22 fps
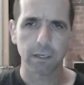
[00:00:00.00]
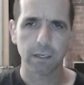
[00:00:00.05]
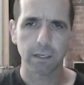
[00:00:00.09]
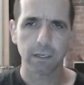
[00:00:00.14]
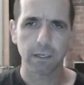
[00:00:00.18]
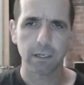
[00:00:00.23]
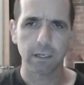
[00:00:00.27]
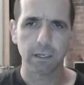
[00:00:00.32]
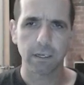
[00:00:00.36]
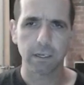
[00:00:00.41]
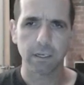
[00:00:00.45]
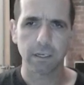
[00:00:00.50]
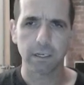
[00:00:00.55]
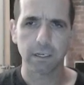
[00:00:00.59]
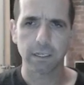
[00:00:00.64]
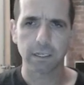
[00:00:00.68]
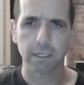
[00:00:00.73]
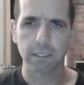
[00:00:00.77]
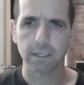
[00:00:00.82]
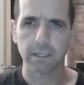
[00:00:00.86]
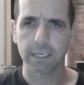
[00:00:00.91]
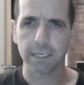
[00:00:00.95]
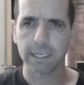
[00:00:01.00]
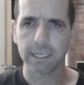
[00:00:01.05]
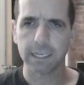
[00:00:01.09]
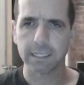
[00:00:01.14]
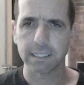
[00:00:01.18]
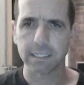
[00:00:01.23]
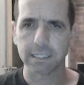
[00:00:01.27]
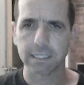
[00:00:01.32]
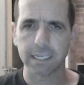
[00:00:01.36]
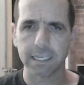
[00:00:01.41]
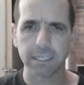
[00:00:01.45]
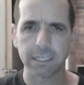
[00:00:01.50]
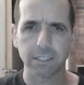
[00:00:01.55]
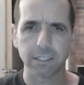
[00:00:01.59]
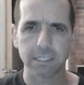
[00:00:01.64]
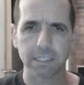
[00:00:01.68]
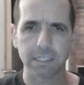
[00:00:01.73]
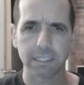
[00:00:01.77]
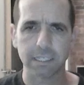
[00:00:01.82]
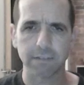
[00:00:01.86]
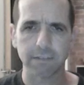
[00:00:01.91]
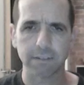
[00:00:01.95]
I don't know, king into
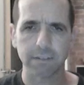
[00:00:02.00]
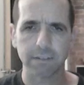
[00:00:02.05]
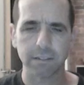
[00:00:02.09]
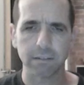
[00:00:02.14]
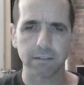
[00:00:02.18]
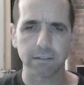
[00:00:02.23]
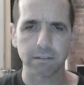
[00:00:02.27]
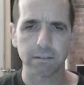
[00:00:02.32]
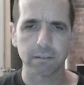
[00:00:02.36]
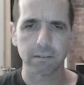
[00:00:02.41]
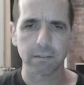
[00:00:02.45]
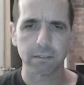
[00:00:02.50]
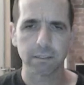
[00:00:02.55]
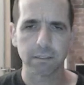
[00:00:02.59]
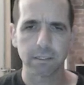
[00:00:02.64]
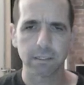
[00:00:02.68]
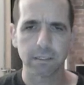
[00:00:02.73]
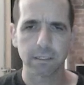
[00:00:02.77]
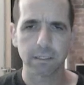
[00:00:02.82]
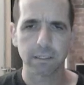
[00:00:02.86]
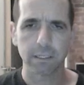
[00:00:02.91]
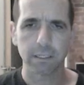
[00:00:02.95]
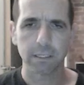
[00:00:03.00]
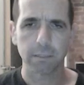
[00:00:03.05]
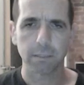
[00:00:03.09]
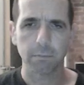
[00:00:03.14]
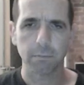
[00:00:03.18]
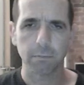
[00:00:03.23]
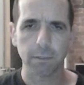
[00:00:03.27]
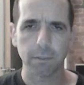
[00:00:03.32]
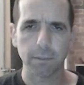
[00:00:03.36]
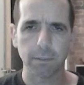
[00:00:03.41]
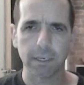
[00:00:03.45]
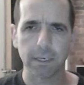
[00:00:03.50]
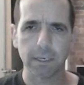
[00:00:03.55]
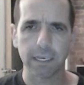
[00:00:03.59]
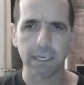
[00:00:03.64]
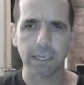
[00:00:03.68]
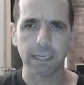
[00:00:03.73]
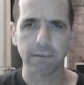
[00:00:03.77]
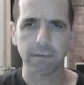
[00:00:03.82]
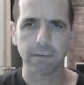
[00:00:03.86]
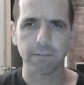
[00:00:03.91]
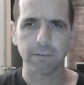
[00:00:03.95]
h7, maybe
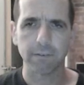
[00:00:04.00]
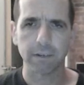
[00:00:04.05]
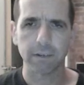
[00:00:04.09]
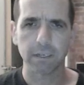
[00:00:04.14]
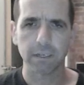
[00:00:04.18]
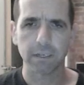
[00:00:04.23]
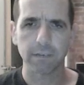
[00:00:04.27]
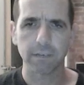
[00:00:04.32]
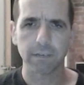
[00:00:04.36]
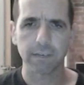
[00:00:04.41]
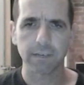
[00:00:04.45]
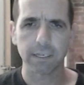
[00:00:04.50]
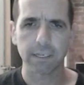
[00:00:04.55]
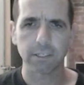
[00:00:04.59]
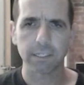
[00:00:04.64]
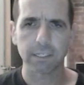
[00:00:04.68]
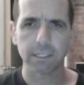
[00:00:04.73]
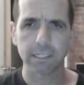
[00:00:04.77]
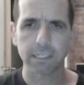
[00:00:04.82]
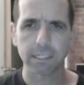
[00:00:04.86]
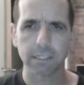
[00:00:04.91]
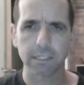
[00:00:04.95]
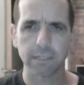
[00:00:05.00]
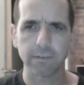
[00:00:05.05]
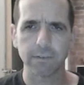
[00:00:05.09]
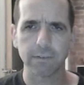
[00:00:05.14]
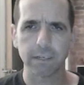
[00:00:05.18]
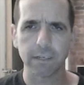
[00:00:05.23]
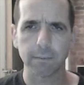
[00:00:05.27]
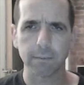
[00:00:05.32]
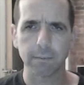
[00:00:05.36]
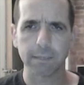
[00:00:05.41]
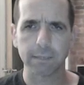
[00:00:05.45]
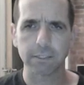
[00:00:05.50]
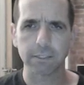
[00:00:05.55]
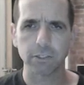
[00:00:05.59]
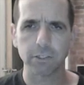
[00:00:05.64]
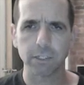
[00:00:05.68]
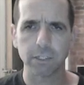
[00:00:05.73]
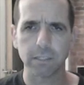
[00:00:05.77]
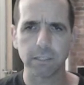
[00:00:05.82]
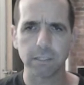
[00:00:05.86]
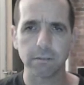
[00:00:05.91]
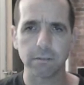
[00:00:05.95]
king f5, king h6. Can I even come back to
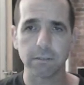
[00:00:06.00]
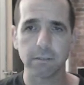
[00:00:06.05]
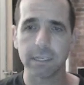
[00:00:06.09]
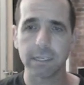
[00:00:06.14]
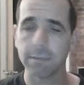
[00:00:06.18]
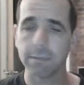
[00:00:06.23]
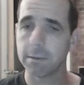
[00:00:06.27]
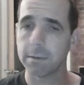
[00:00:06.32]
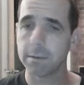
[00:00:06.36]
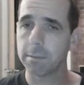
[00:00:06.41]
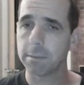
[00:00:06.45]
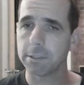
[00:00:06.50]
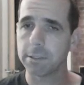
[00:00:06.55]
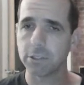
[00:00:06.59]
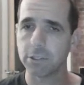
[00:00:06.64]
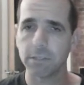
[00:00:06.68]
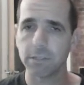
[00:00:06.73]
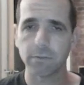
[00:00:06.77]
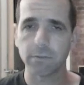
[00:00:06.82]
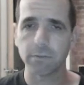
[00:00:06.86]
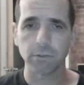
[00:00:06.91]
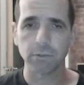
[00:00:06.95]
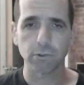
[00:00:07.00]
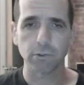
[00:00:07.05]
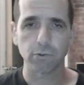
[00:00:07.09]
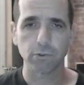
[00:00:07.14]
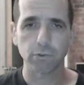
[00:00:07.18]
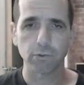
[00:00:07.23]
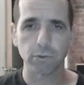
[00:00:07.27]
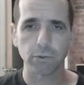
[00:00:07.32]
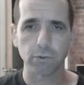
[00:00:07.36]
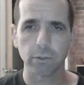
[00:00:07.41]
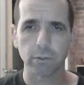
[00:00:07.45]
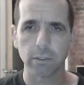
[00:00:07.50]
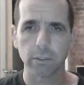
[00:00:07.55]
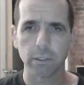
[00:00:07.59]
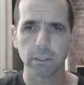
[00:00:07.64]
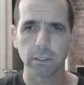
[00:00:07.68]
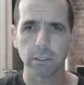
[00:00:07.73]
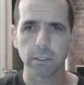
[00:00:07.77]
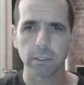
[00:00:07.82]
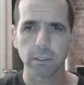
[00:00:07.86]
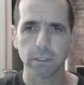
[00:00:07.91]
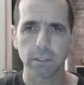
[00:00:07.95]
g? Oh, king come back to g4 is a draw,
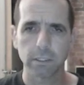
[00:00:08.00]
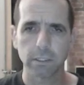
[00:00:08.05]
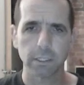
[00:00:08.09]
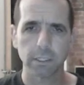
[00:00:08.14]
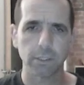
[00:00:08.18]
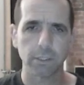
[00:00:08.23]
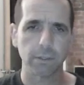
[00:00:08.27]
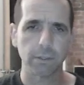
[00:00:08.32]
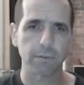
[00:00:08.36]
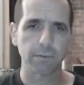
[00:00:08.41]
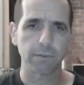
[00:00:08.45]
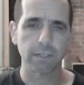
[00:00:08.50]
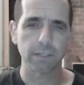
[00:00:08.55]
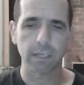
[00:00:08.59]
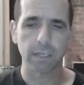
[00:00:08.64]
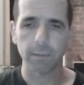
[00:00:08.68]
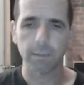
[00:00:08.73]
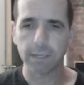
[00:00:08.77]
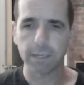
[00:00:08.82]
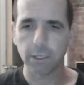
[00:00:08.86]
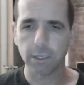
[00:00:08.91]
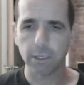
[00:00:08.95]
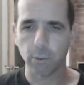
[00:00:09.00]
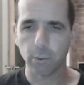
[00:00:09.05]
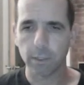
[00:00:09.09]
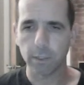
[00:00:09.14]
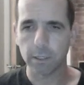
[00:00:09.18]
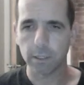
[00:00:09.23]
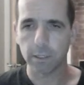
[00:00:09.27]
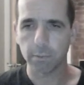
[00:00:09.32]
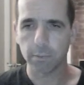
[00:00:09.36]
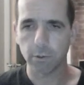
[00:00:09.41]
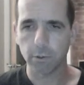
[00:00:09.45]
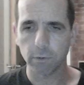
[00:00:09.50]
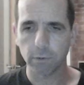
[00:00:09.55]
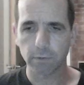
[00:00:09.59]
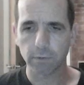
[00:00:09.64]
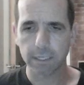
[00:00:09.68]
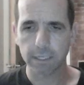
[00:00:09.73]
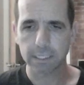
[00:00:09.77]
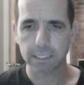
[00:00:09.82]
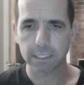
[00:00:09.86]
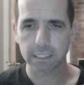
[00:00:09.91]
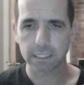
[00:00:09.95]
so you do have to come in and you win the pawn
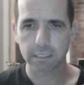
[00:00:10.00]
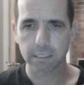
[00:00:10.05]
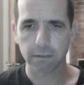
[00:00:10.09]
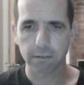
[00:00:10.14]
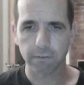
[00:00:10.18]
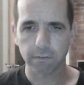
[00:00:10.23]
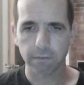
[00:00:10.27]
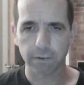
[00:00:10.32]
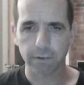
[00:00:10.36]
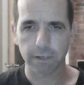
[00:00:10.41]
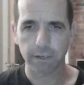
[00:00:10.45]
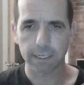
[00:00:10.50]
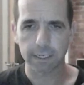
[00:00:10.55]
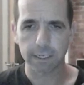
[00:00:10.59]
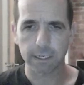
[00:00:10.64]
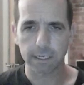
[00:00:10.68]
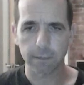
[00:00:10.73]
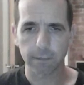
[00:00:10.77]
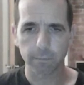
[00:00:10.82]
race. Fine.